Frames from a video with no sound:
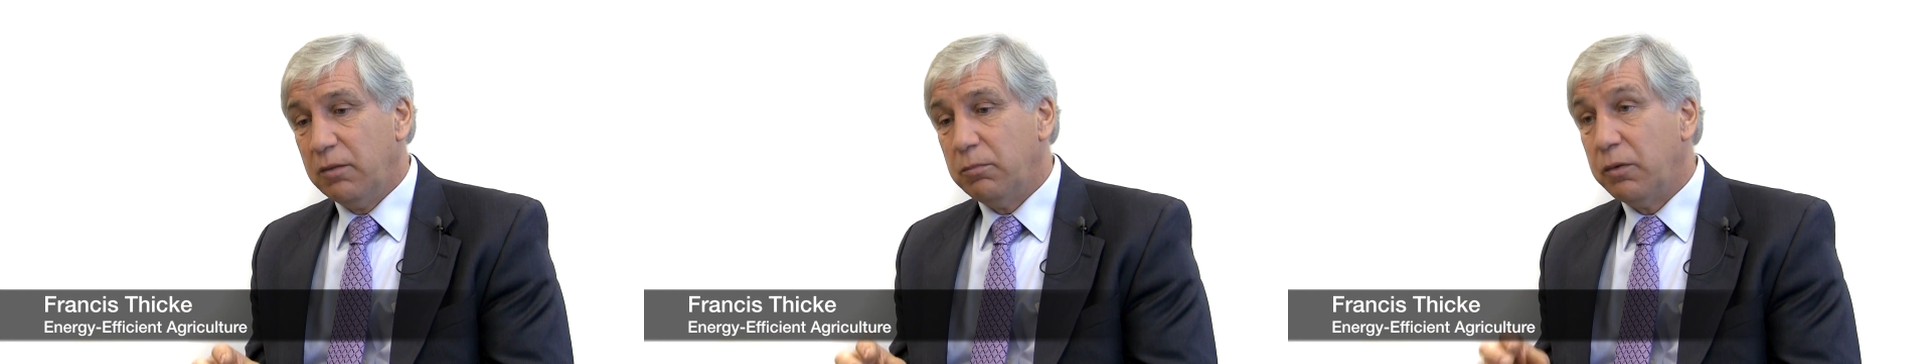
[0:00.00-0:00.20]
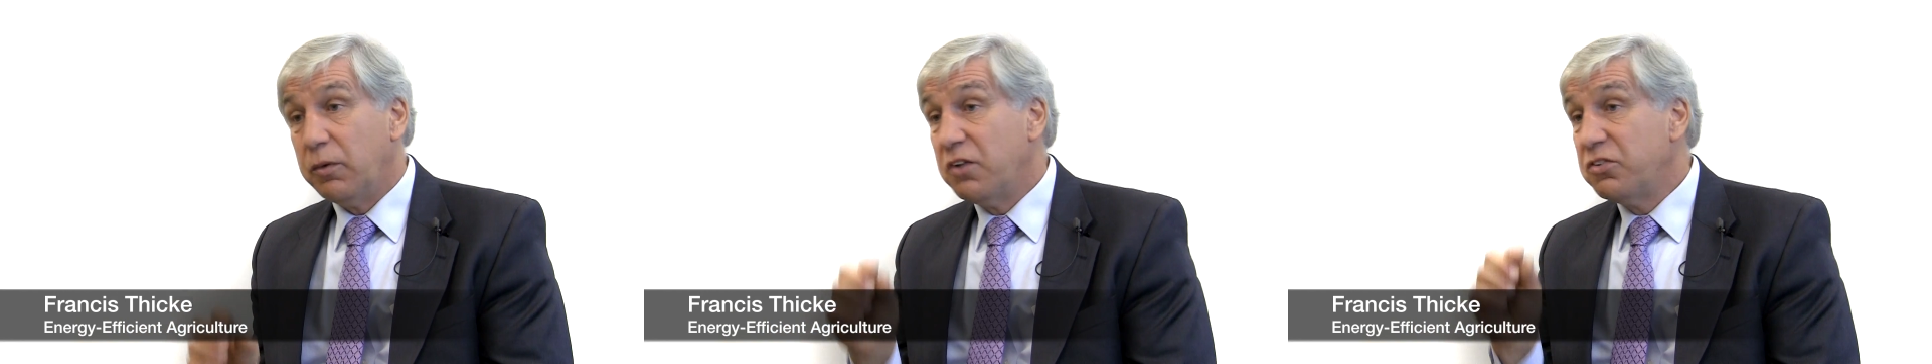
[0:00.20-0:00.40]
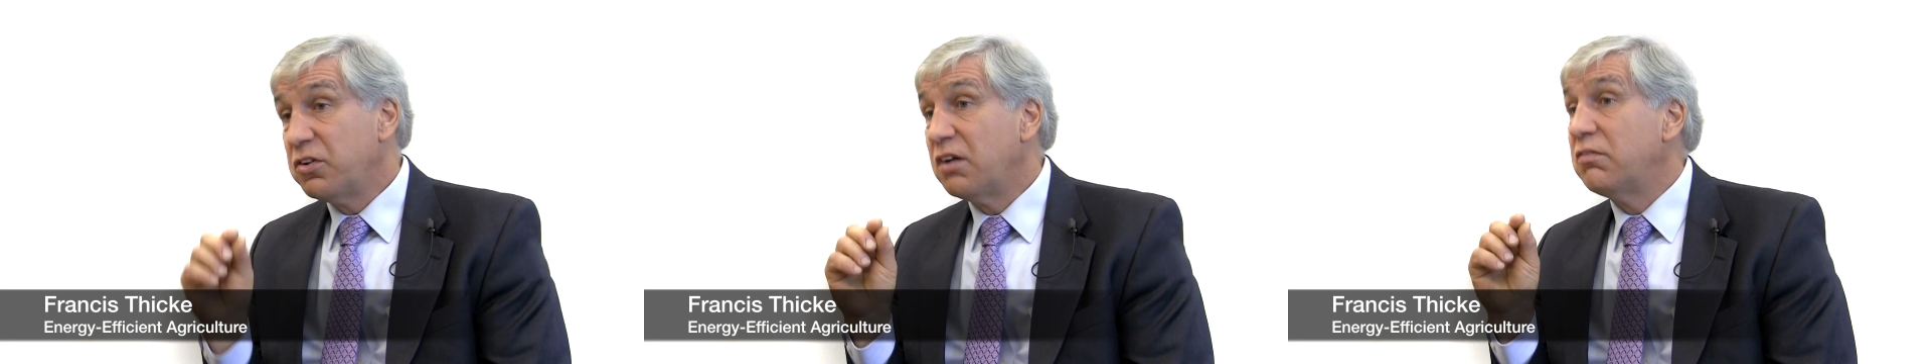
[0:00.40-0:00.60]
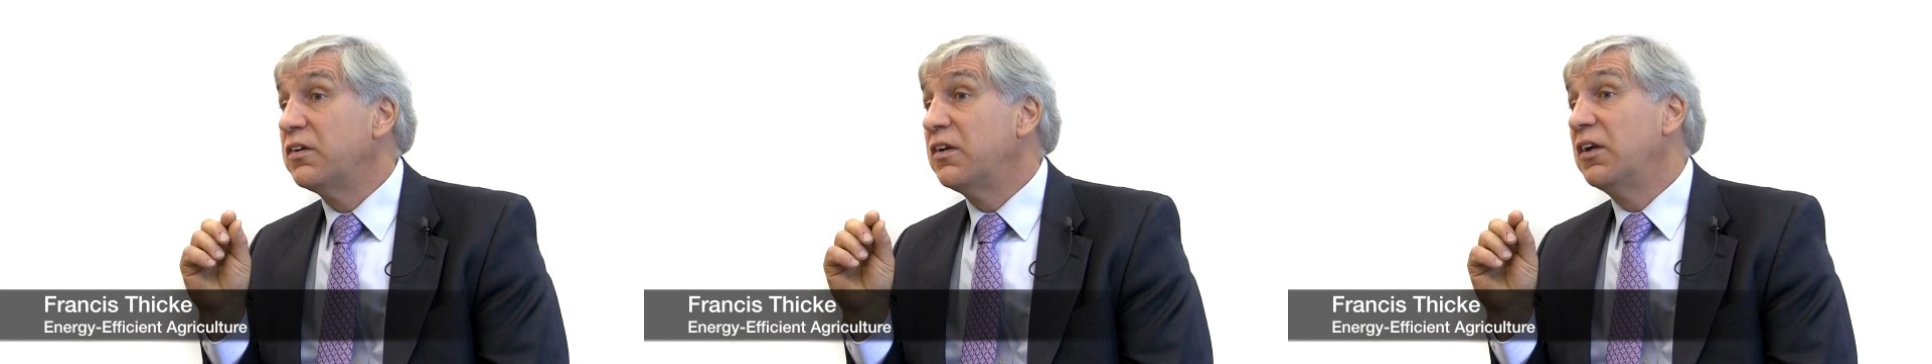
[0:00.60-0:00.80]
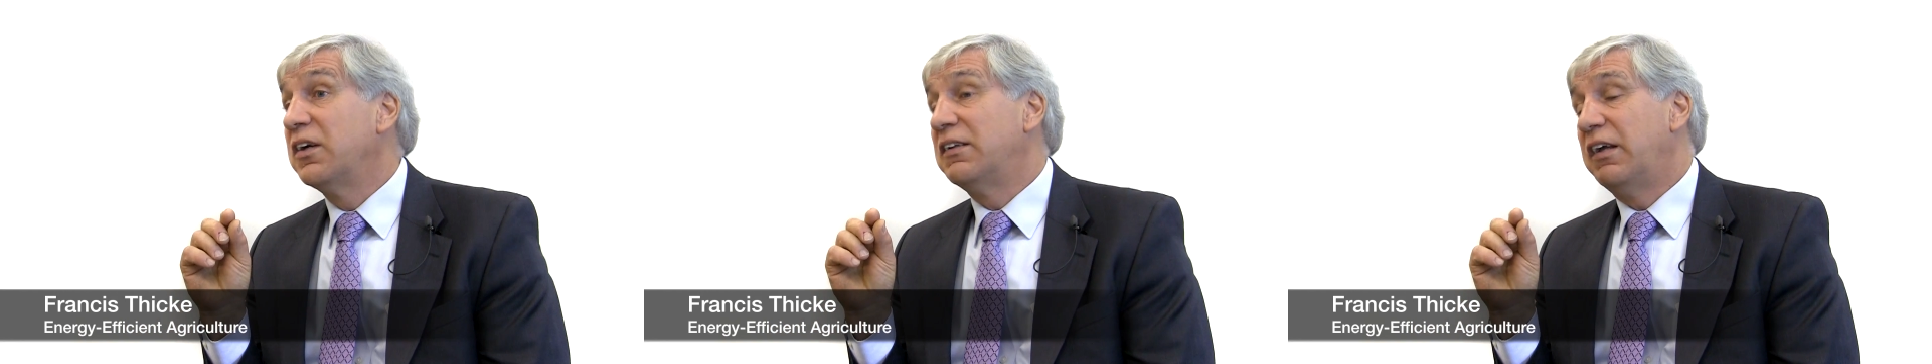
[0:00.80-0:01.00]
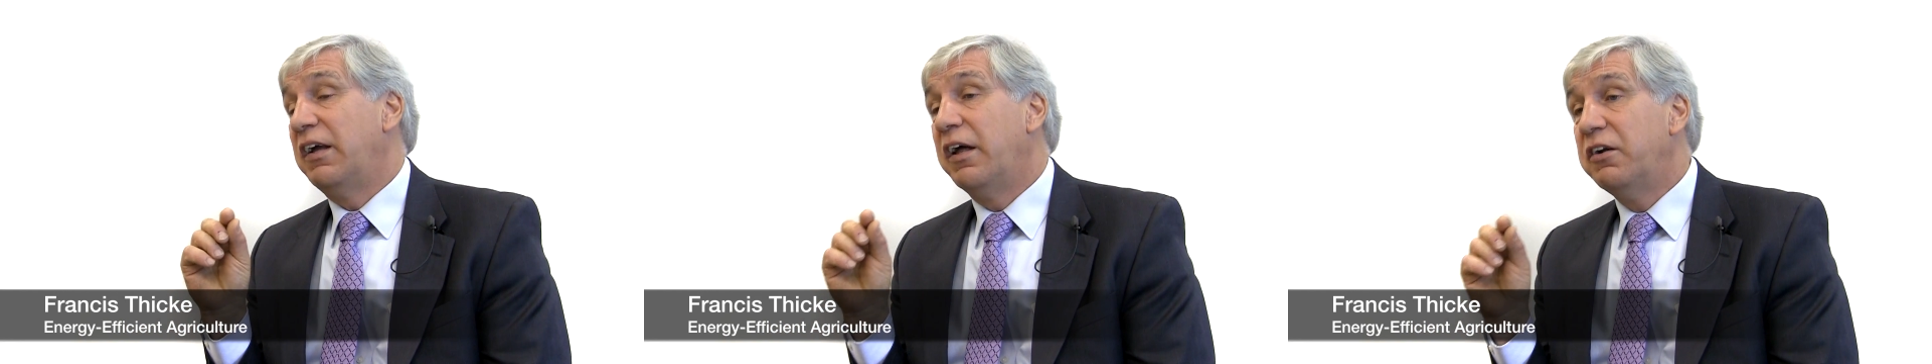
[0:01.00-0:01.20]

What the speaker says: but we also have to look at the